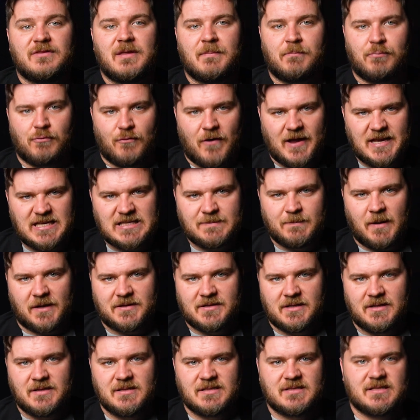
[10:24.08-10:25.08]
the brace
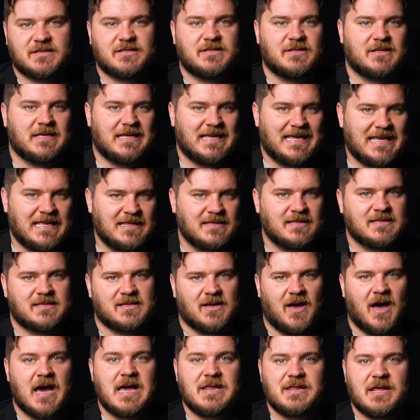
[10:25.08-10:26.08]
buttons to the
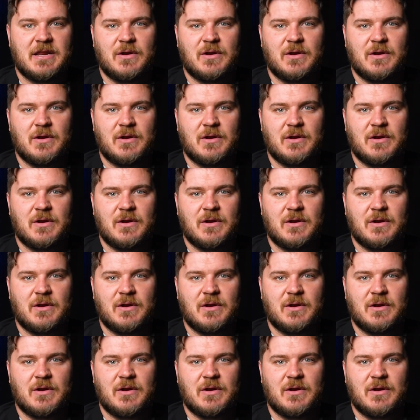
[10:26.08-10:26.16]
inside